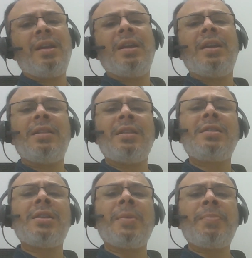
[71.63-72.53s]
In
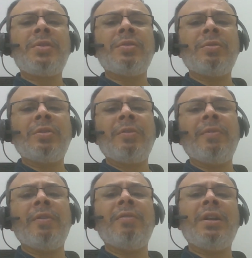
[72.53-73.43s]
this episode,
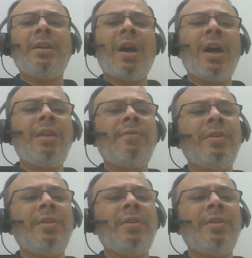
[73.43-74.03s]
we will dive